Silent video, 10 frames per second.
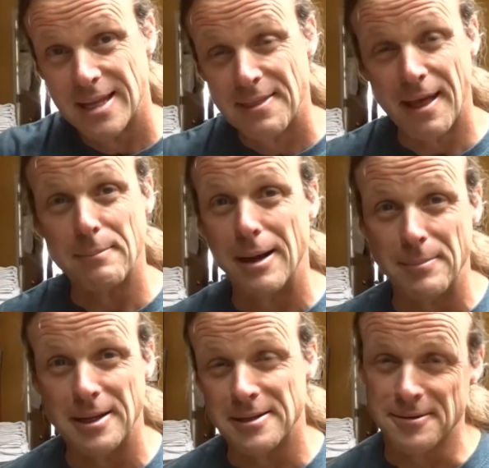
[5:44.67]
That might
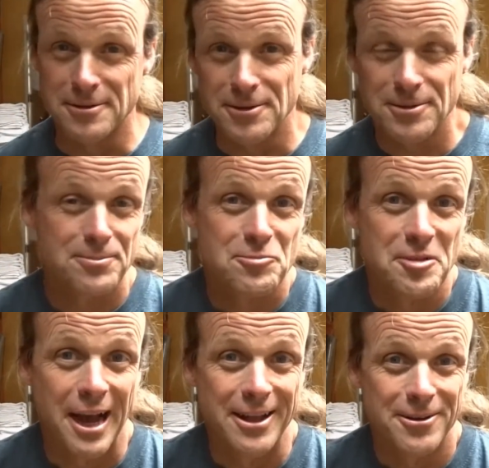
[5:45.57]
make a difference.
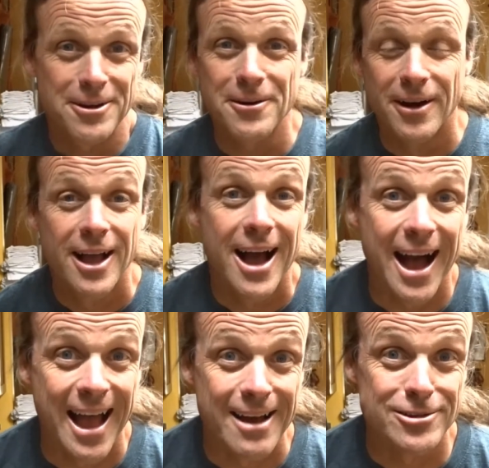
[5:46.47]
I don't know. I
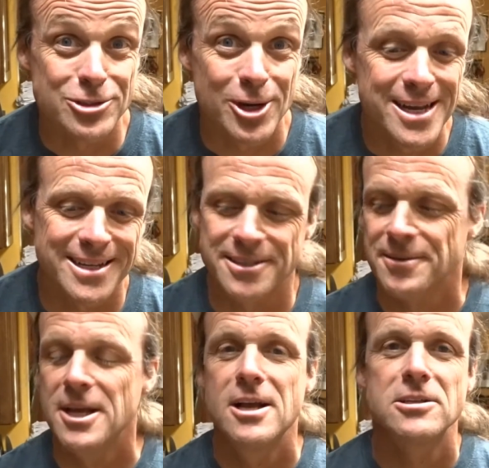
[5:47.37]
haven't tried it.
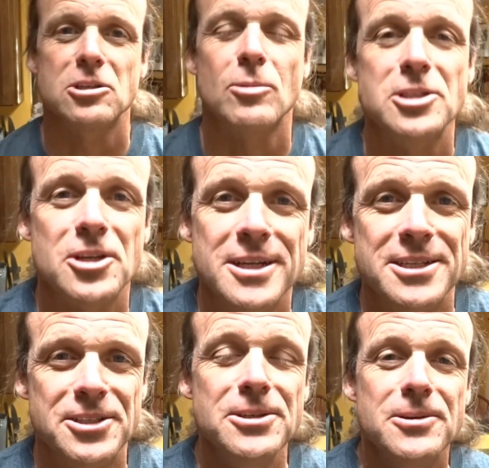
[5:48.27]
So what you're going to
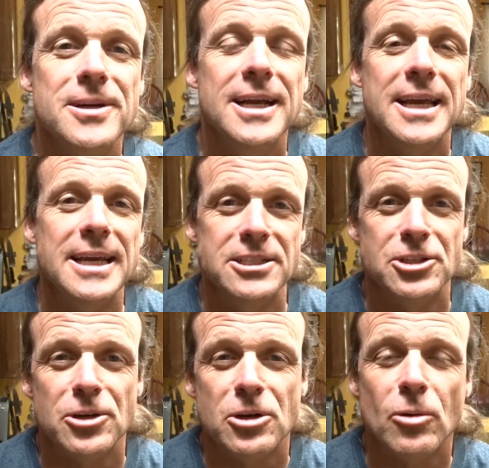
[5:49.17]
do is
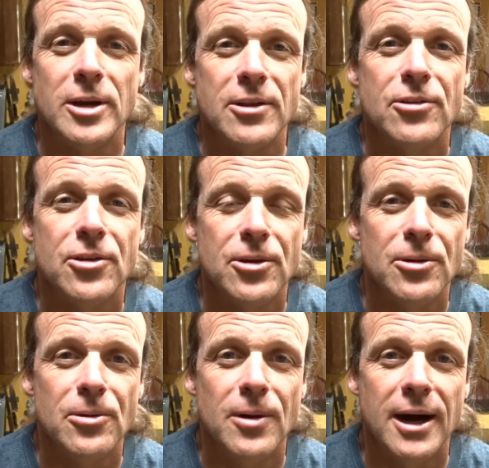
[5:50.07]
you're going
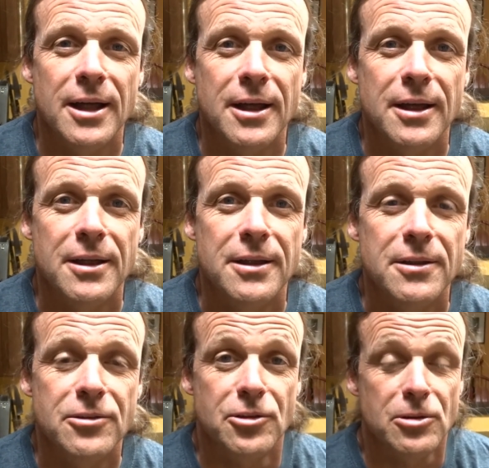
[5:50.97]

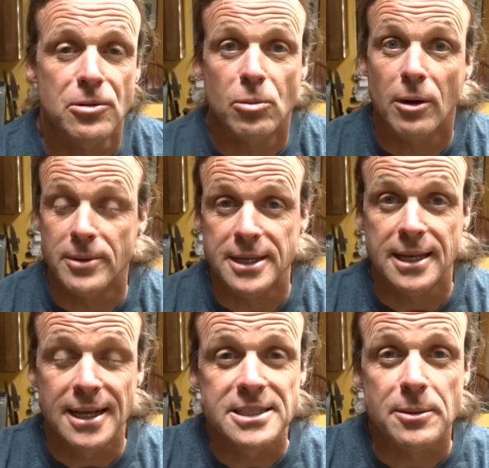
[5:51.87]
to do what we did
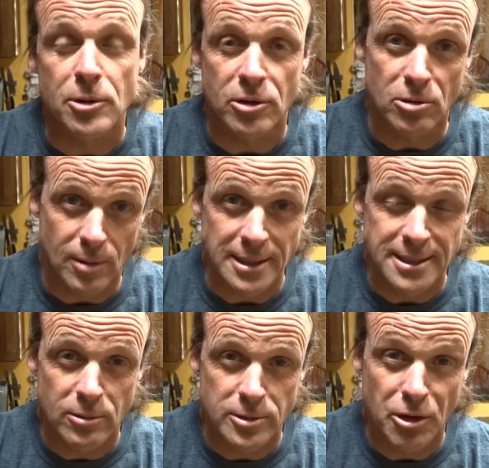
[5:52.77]
last time. You're going to write
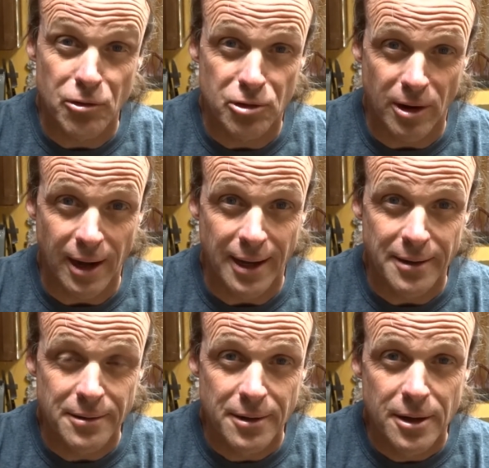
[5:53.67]
down what you
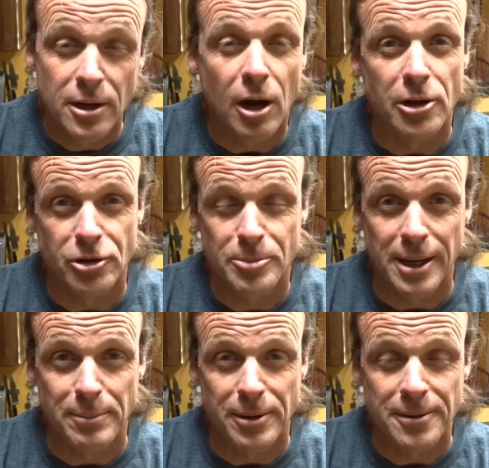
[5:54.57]
tried on your
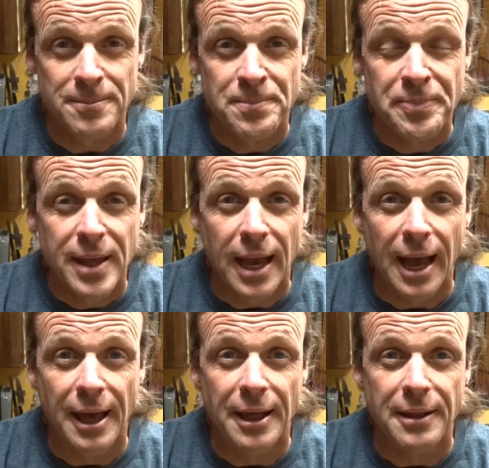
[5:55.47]
paper,
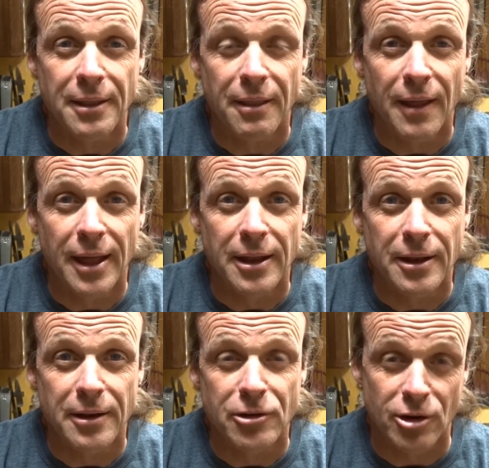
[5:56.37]
and
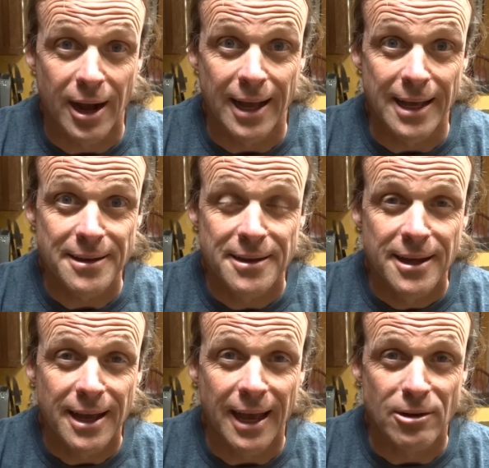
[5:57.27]
then try it
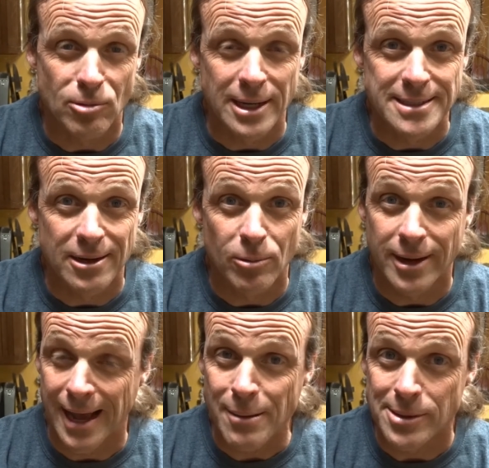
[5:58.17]
and write down what
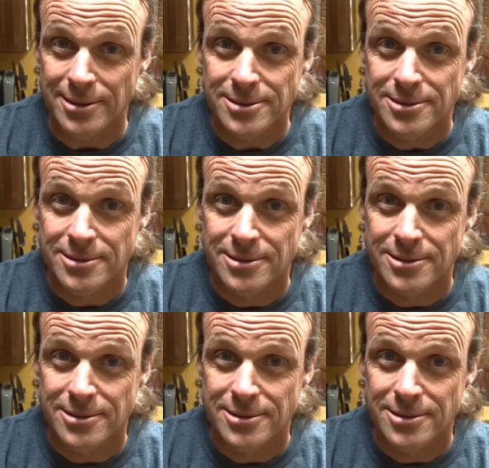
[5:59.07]
happened.